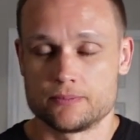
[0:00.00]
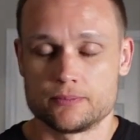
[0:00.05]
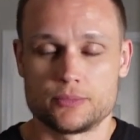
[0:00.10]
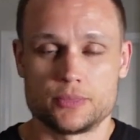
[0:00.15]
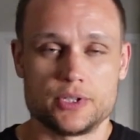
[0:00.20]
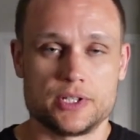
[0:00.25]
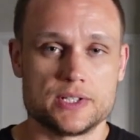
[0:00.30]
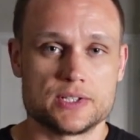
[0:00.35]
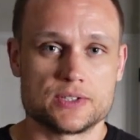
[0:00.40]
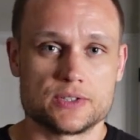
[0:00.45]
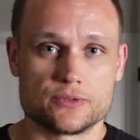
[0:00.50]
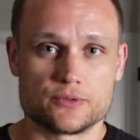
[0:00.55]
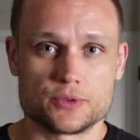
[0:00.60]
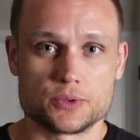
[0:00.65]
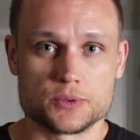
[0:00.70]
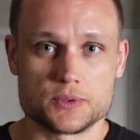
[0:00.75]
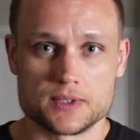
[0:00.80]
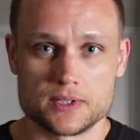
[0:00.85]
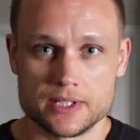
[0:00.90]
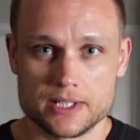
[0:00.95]
Plus, the
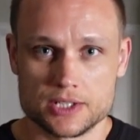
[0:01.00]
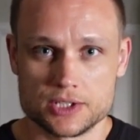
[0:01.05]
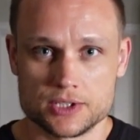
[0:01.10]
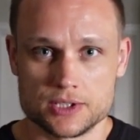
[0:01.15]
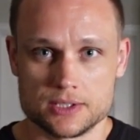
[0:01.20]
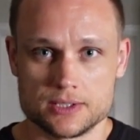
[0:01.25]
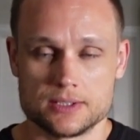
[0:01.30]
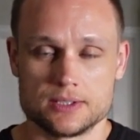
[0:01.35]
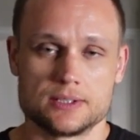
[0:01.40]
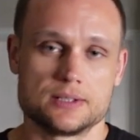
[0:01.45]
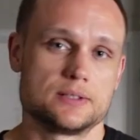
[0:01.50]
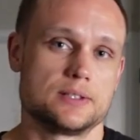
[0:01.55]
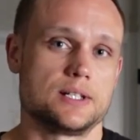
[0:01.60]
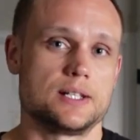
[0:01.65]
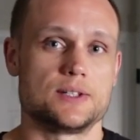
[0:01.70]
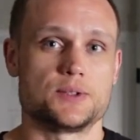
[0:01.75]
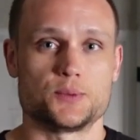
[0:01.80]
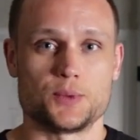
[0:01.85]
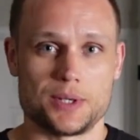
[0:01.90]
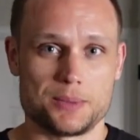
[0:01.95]
fruit selection
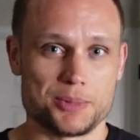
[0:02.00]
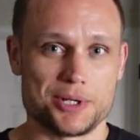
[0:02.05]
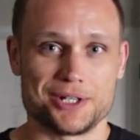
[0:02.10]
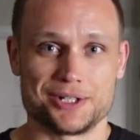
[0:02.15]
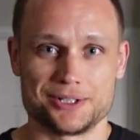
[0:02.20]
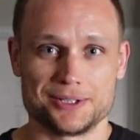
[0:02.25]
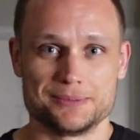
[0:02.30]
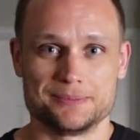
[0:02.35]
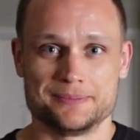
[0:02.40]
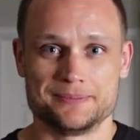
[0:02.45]
is way better.